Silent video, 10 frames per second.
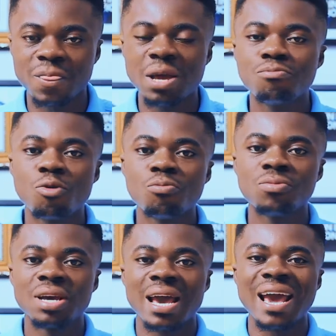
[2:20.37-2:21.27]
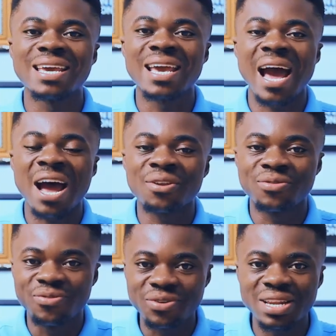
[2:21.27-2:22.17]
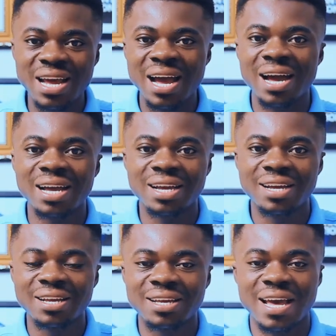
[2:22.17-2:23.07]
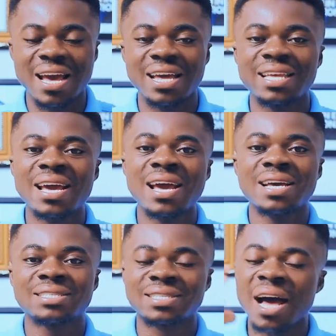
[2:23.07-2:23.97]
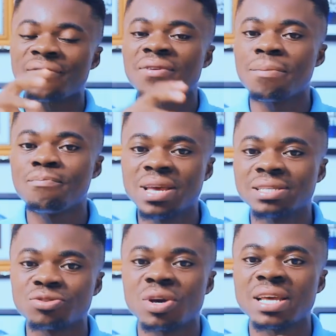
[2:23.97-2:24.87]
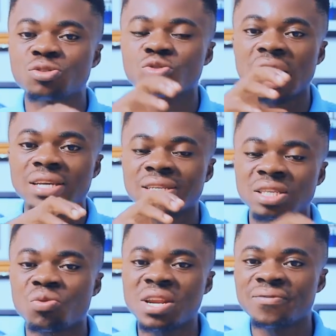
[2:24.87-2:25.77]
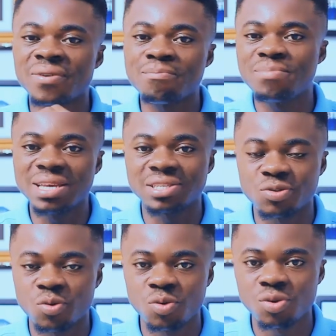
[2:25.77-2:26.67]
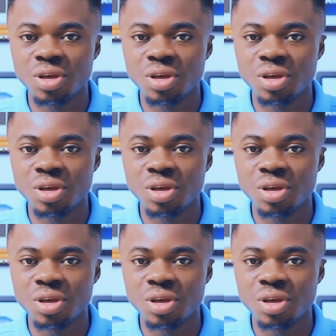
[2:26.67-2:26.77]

Nimum, a adjina, a yes, a fan base, a yes, a Shatta Wale fan base, you know.